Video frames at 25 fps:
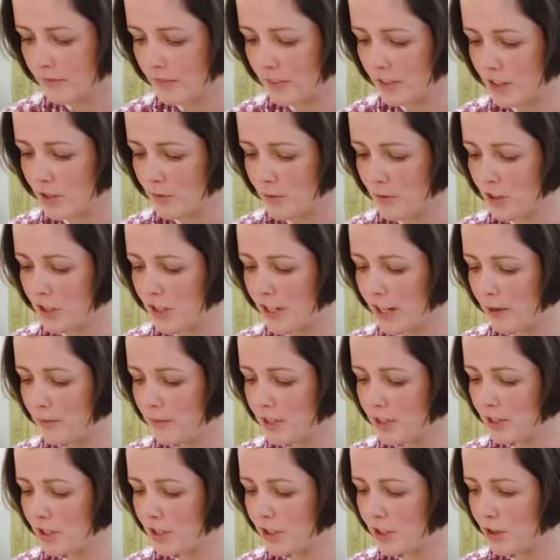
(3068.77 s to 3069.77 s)
Just when you get
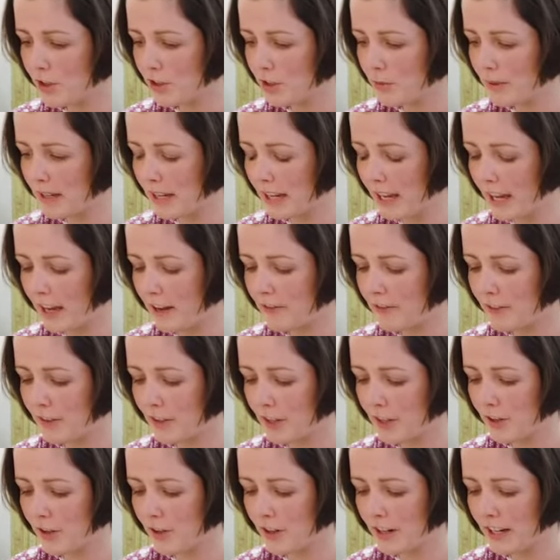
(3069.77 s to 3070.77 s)
to the shoulder, be careful that
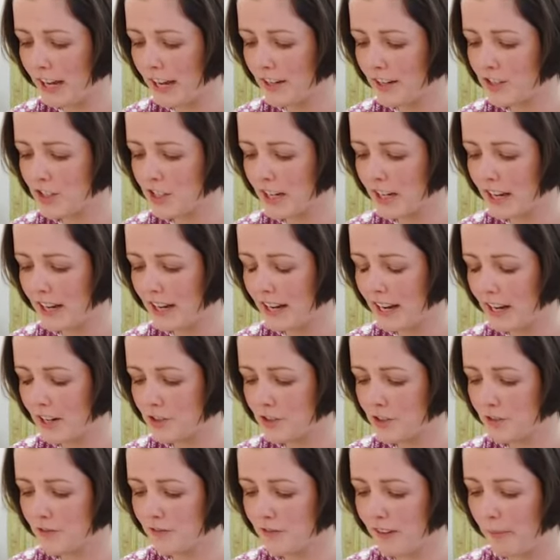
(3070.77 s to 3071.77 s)
you're not catching any
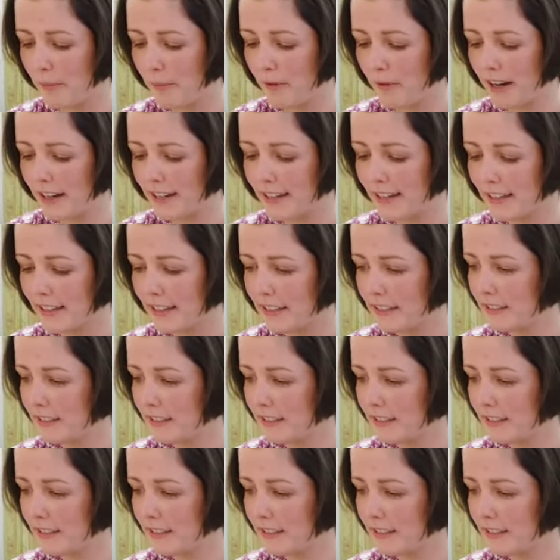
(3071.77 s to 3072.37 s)
extra fabric.